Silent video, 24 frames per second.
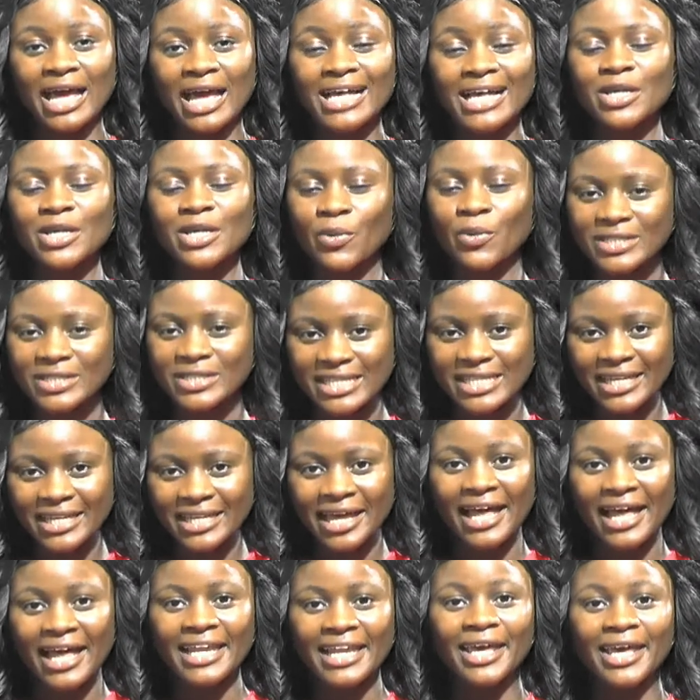As I was saying
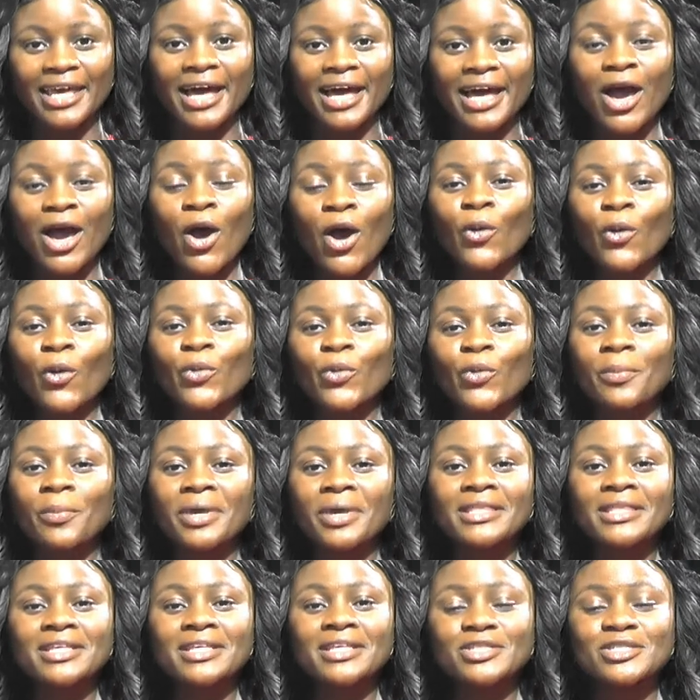earlier, with me
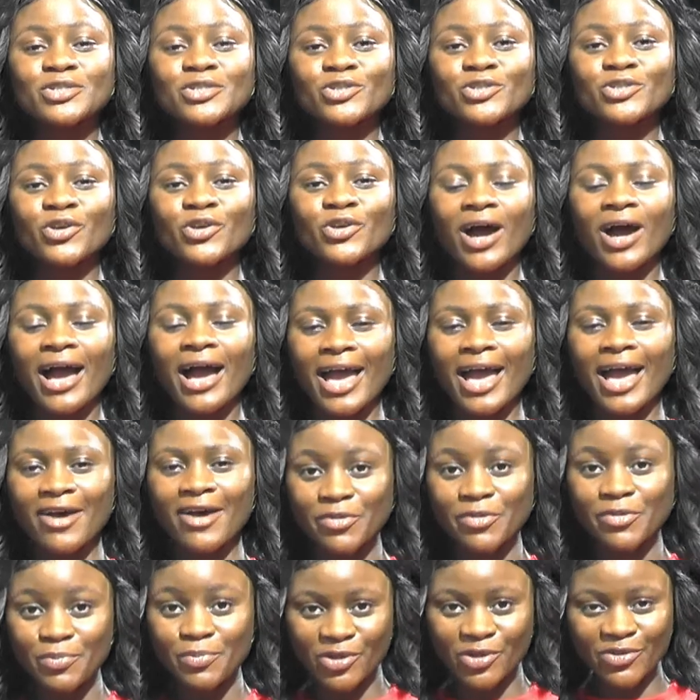in the studio, I have
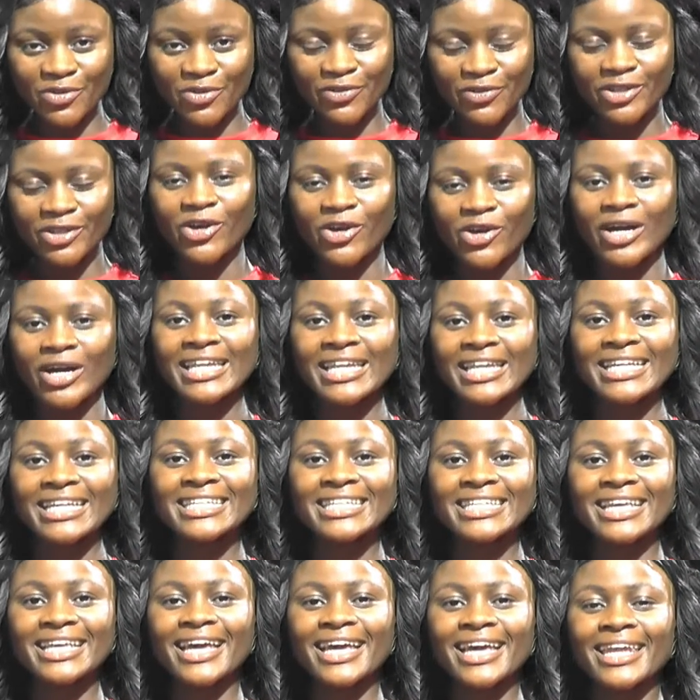a beautiful young
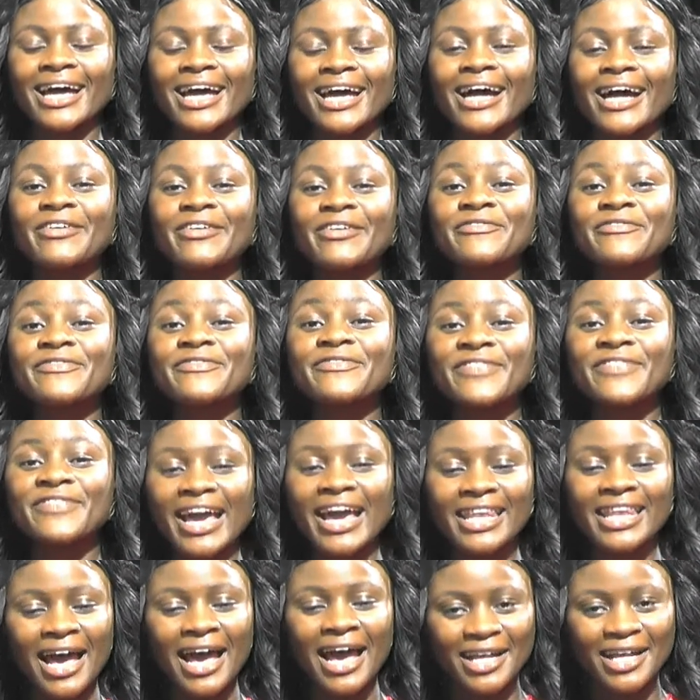lady and a fine,
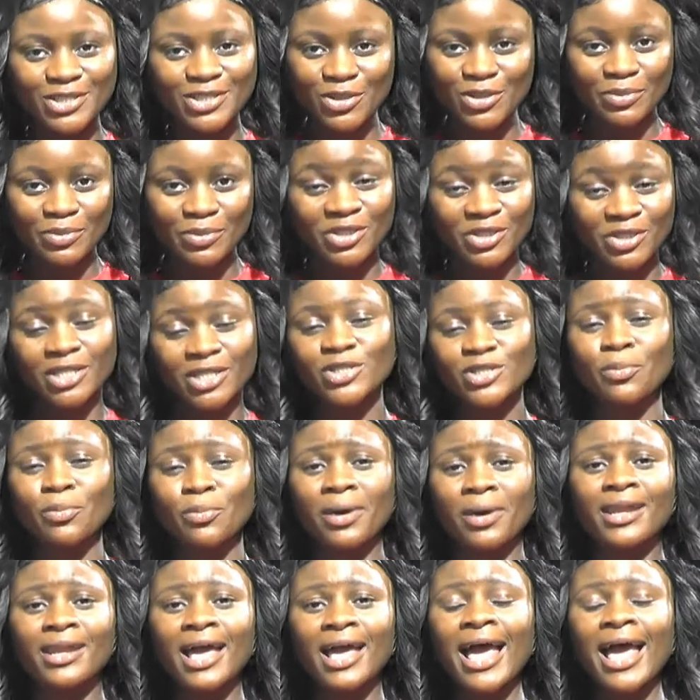handsome
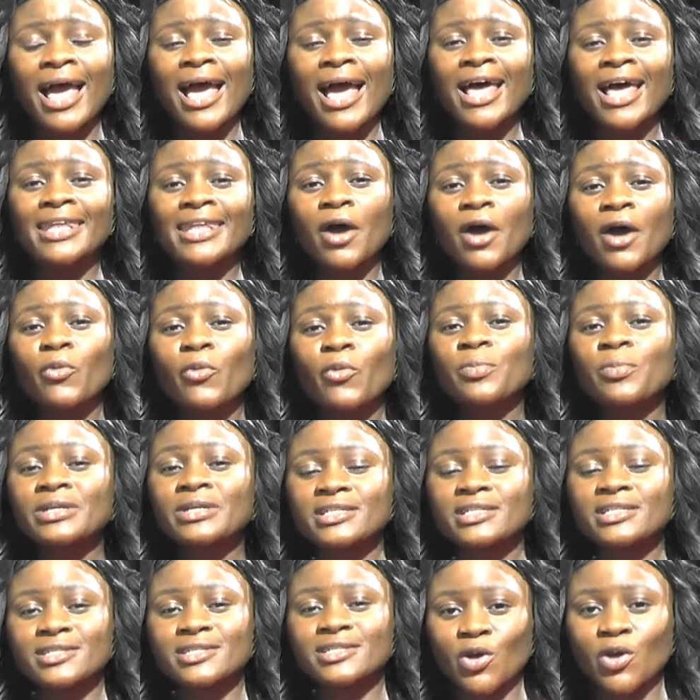gentleman that will be
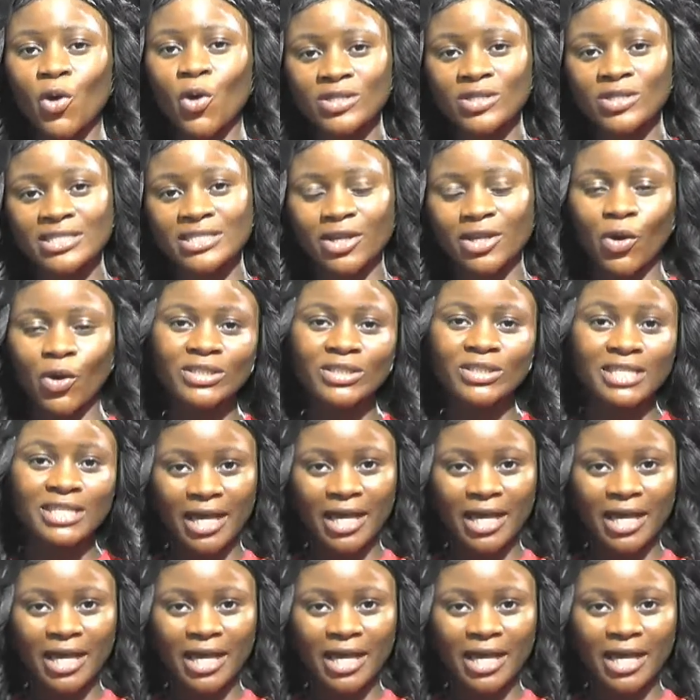discussing on their